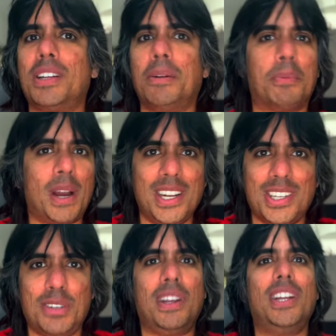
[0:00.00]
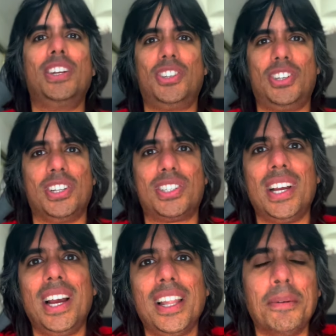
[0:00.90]
and brightest editions,
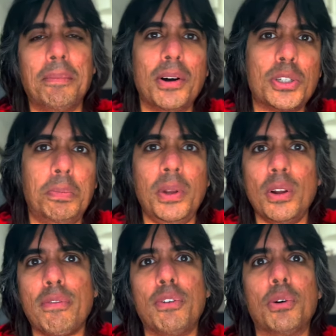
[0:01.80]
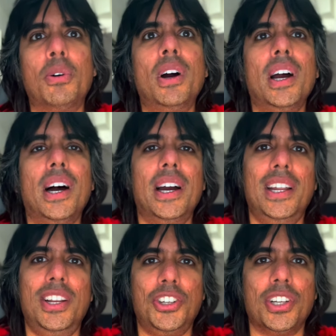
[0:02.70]
the most beautiful
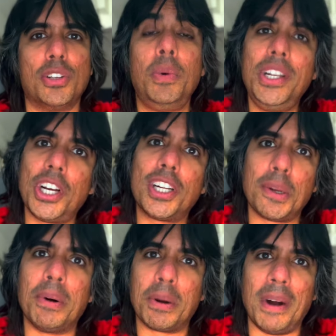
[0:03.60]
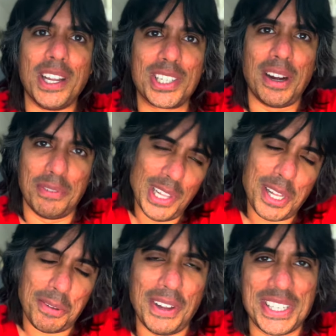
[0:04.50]
editions. We judge a book by its cover.
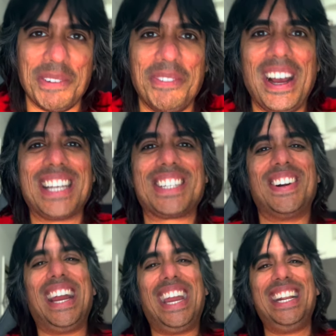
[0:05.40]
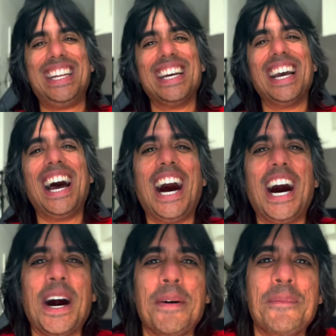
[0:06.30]
Let's face the facts, right?
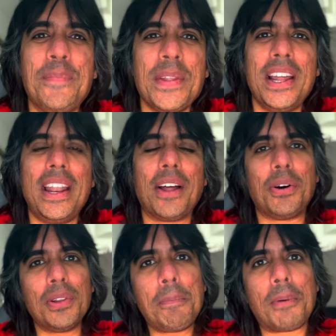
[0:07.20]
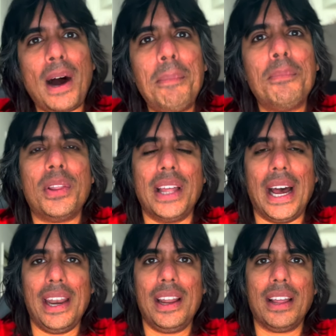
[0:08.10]
Now, the only problem with
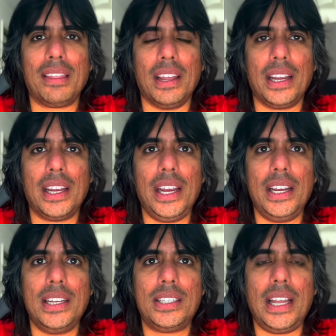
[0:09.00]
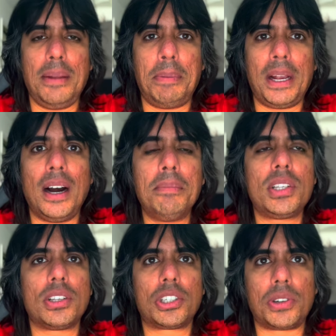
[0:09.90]
that, I think, is that it becomes
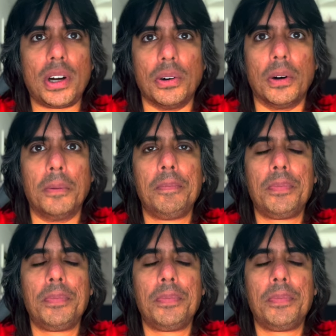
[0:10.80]
a struggle.